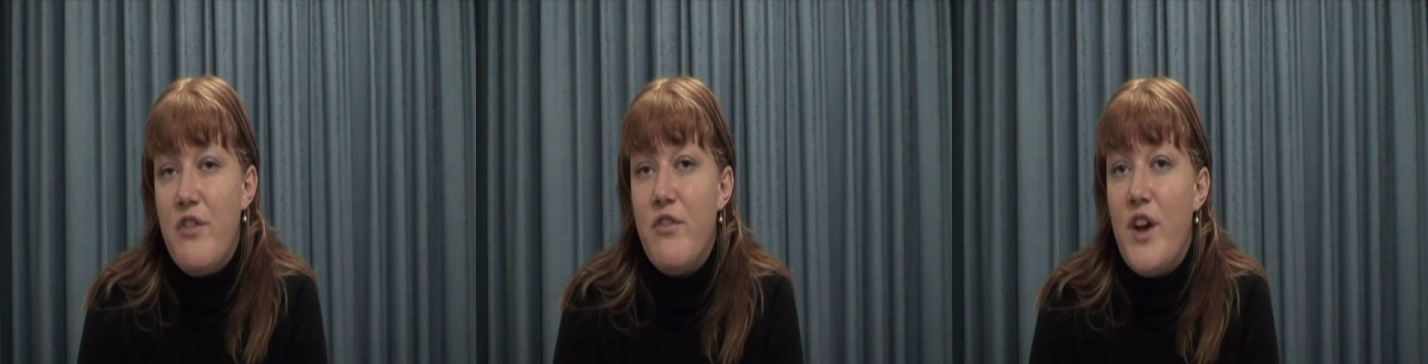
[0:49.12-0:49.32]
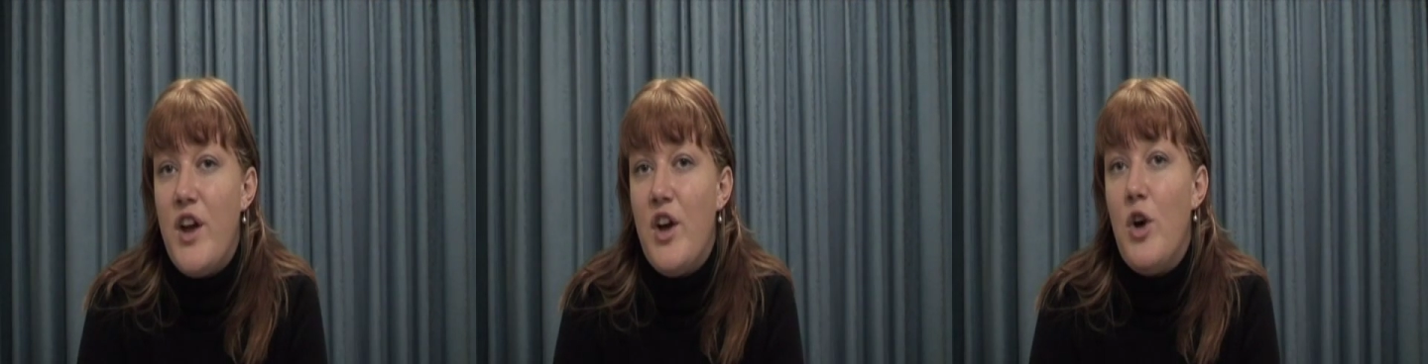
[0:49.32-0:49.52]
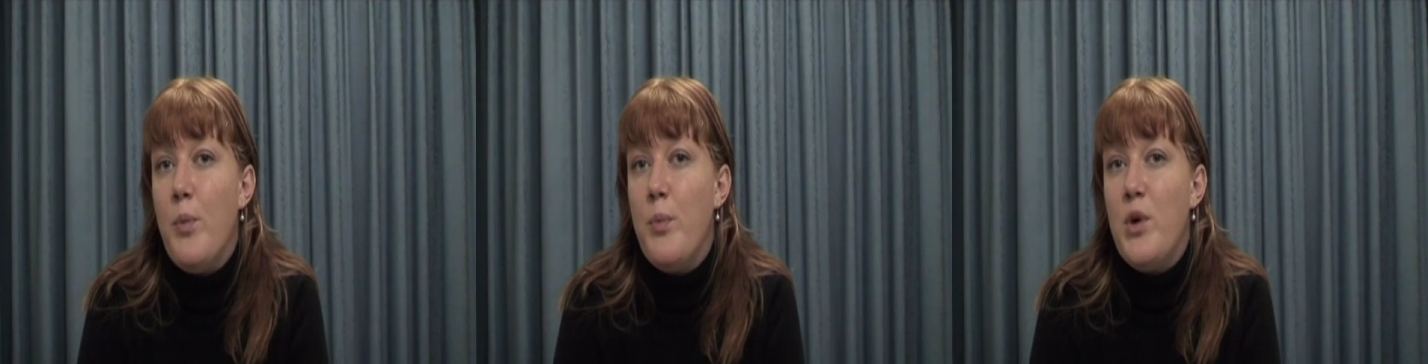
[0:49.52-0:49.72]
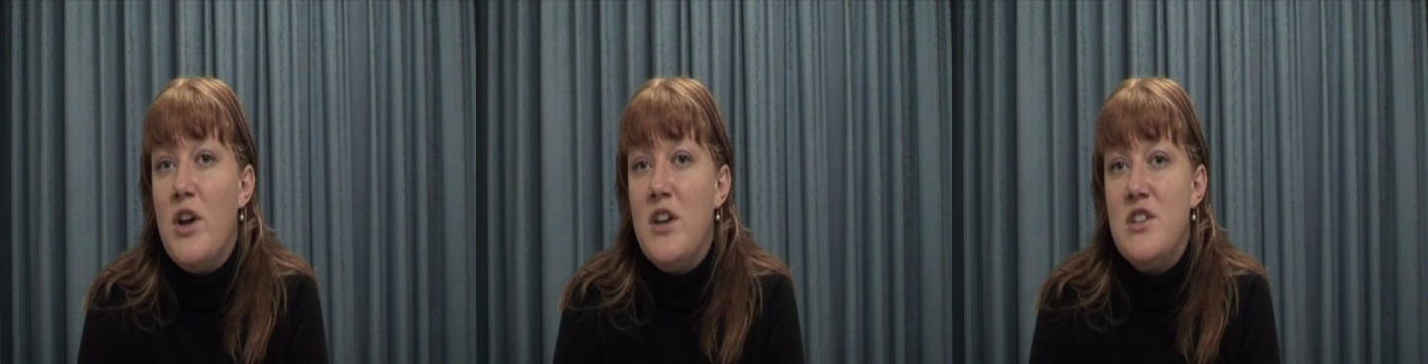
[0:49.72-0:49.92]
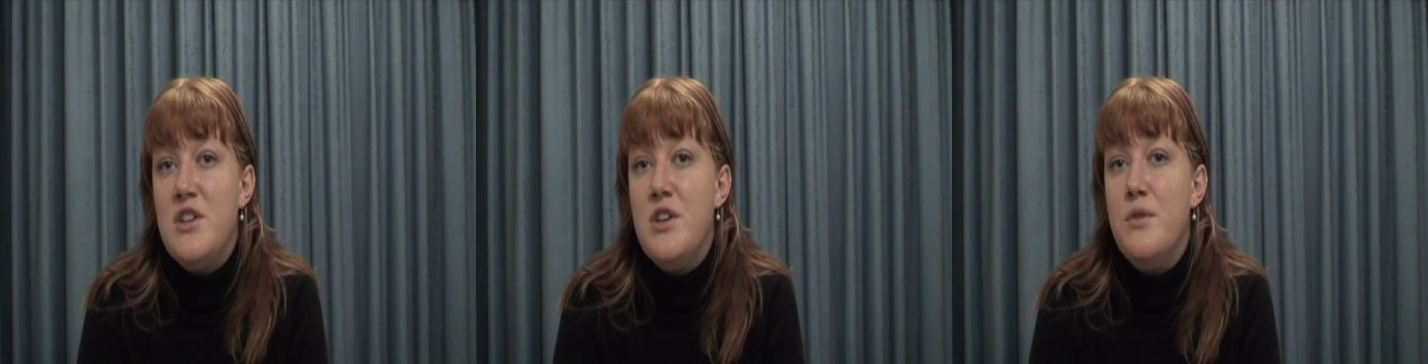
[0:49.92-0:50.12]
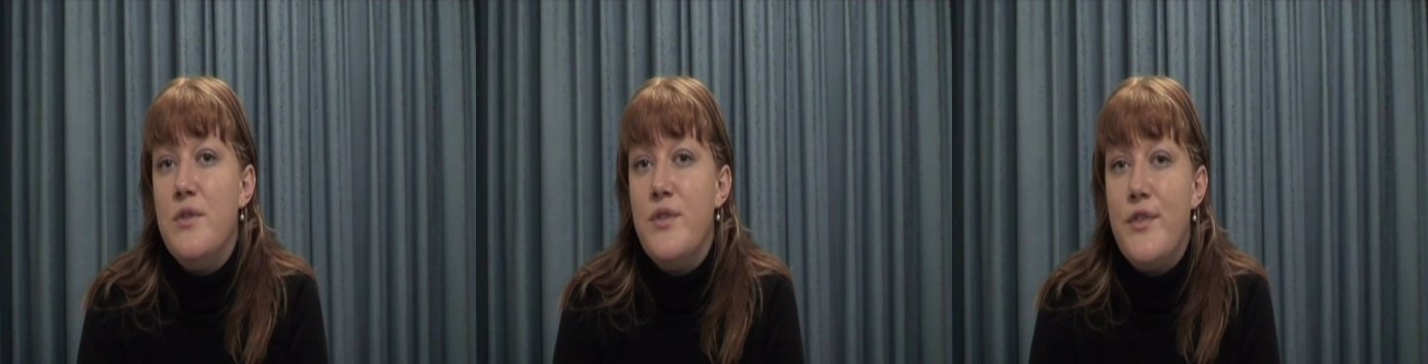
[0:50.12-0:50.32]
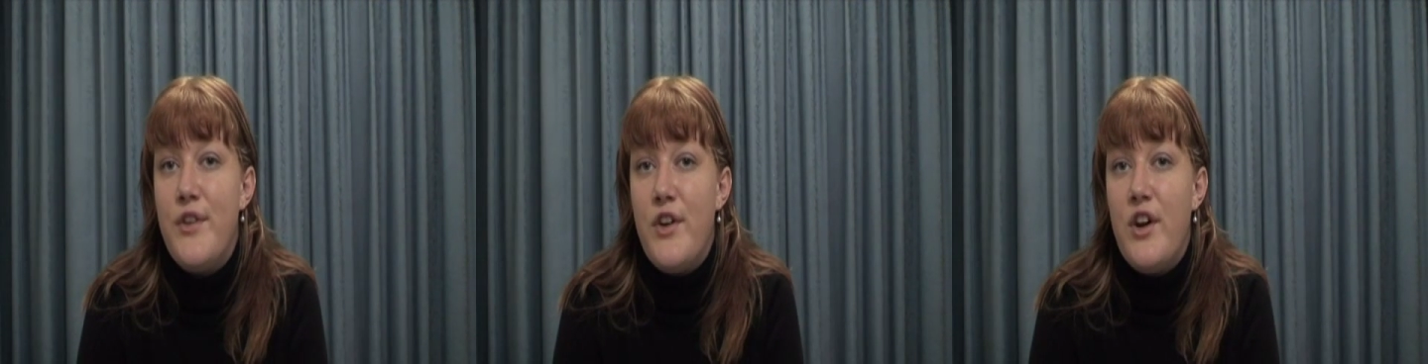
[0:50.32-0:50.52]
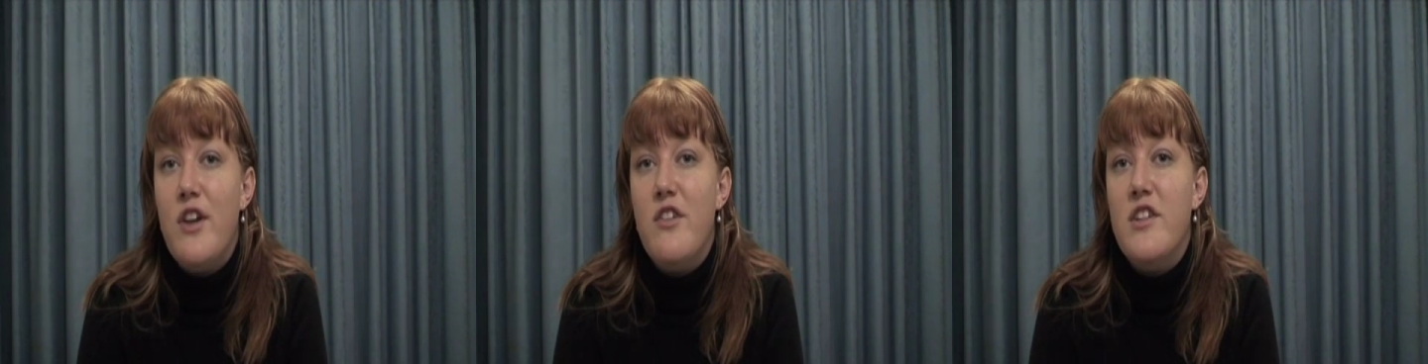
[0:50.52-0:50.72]
rare operation, it was
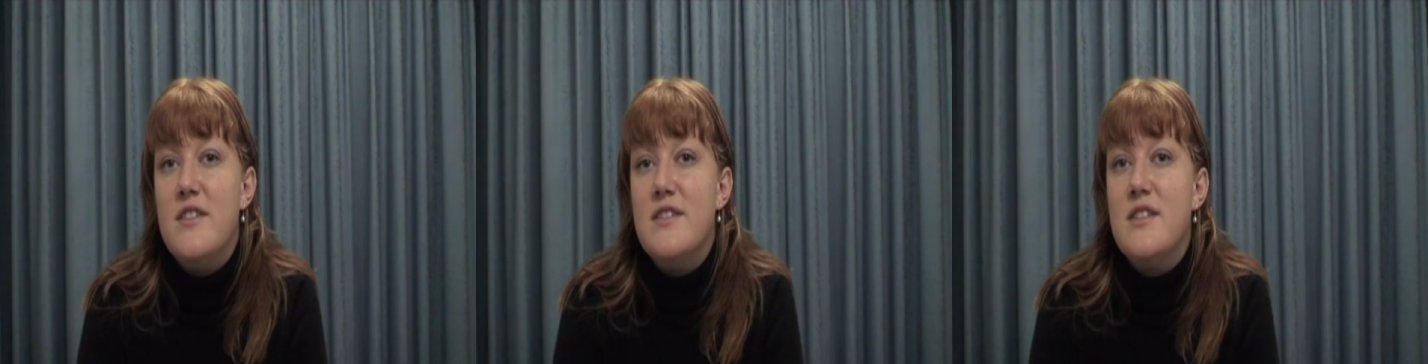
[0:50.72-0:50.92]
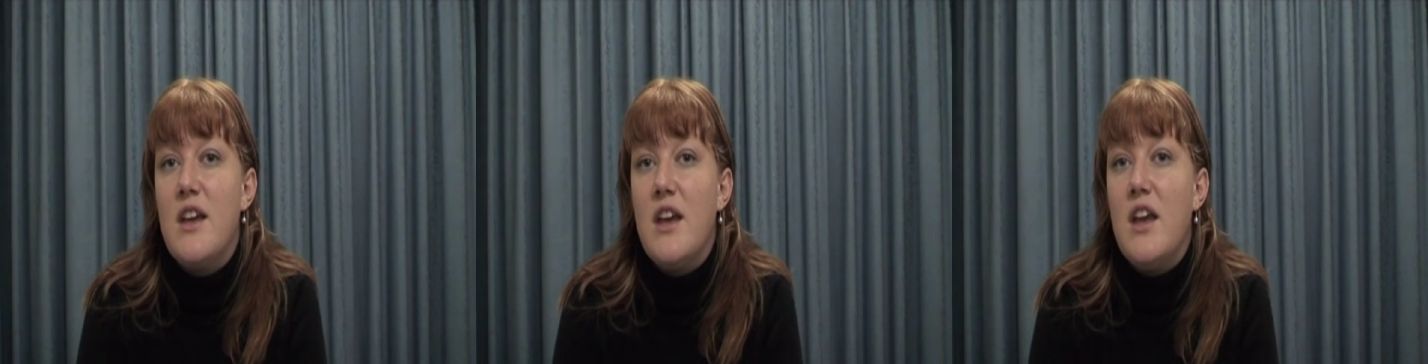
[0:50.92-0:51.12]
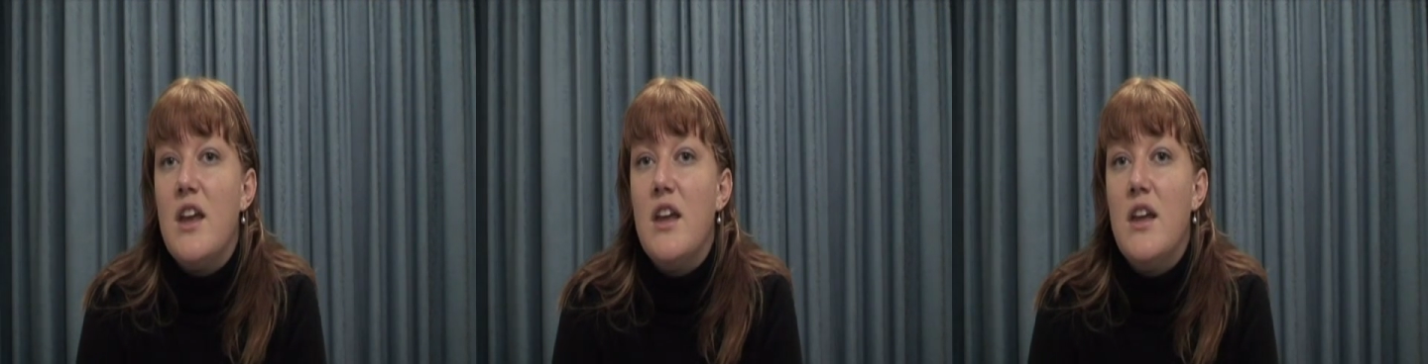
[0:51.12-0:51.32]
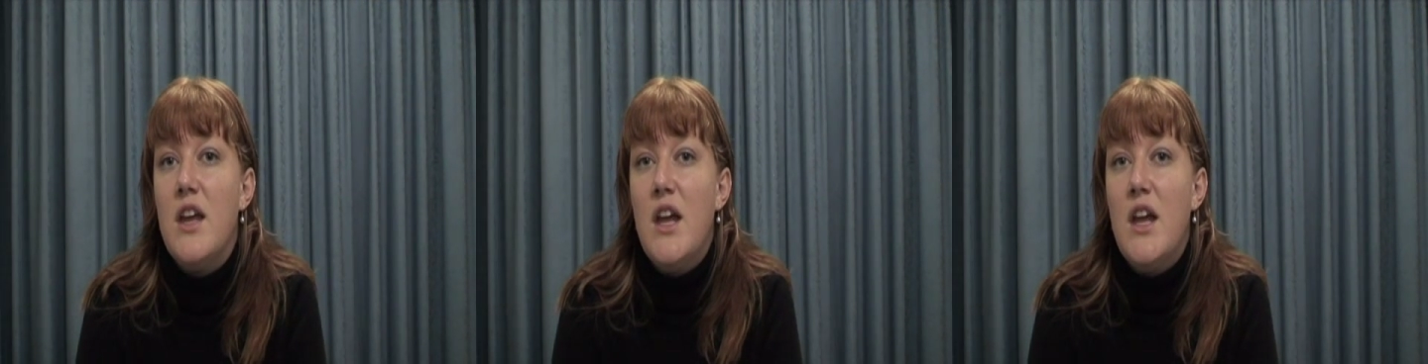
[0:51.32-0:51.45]
very risky,